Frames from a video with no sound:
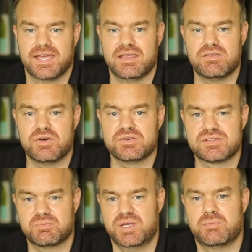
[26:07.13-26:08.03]
and
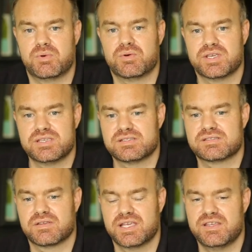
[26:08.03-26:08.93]
those people,
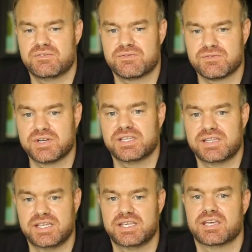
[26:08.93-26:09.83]
he's, He
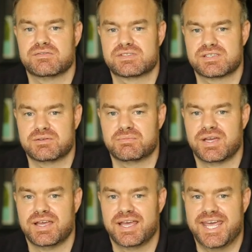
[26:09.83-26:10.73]
freely gives them
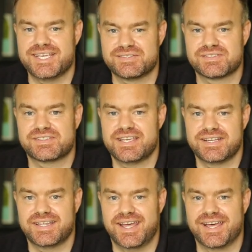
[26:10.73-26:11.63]
a
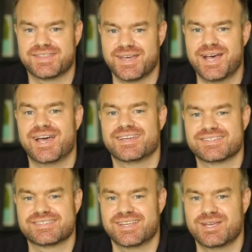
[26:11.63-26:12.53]
seat at the
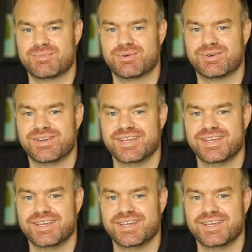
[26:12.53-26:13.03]
highest table.